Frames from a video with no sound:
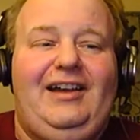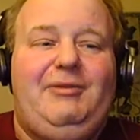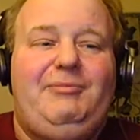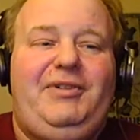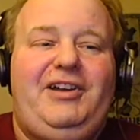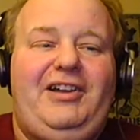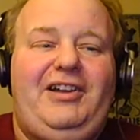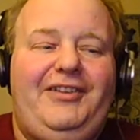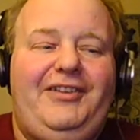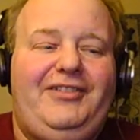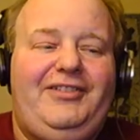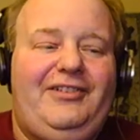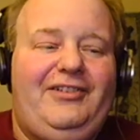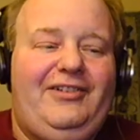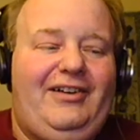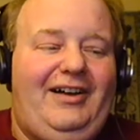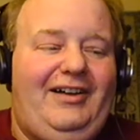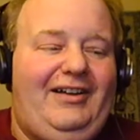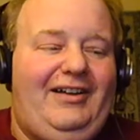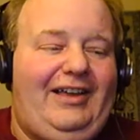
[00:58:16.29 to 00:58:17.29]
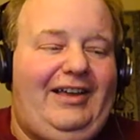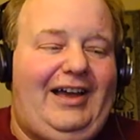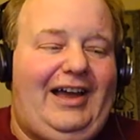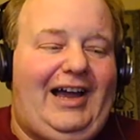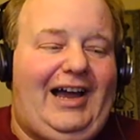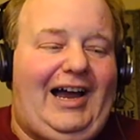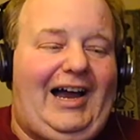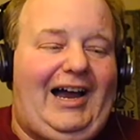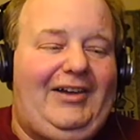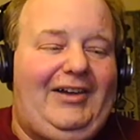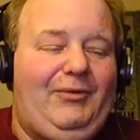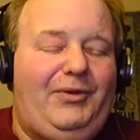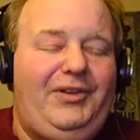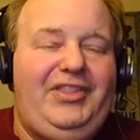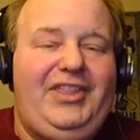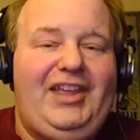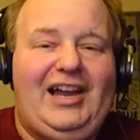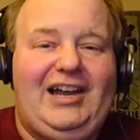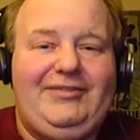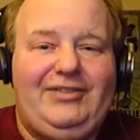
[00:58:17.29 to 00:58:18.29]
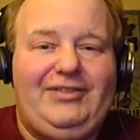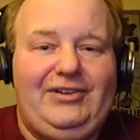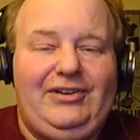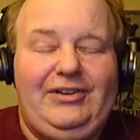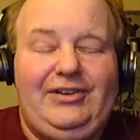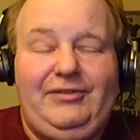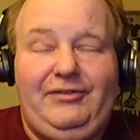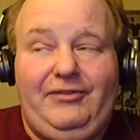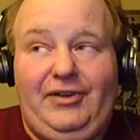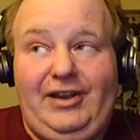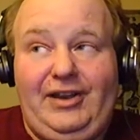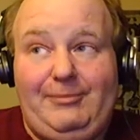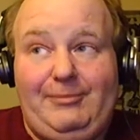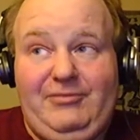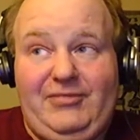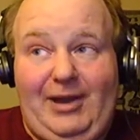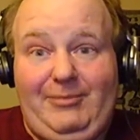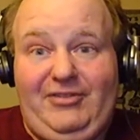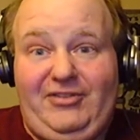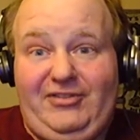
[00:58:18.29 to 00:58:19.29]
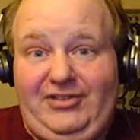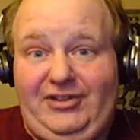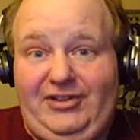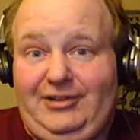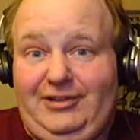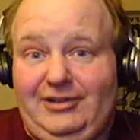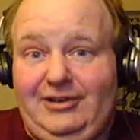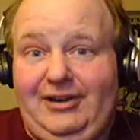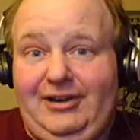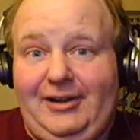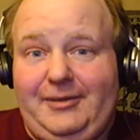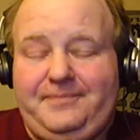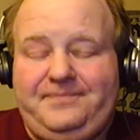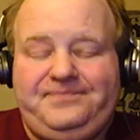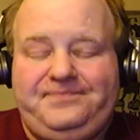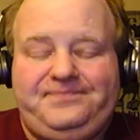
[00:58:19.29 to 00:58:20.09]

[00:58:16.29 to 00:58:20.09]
But also, one thing I've learned, and one I'm still learning